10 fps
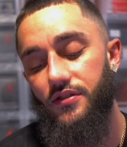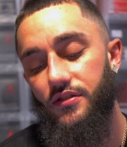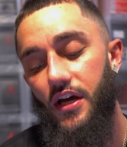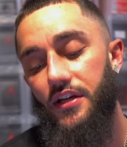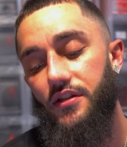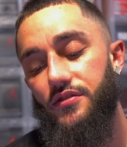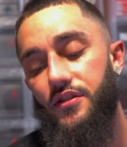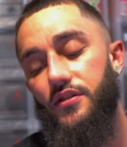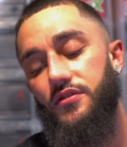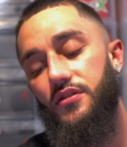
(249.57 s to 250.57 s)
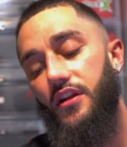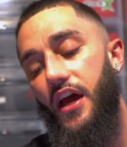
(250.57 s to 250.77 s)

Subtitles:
and Nike sneakers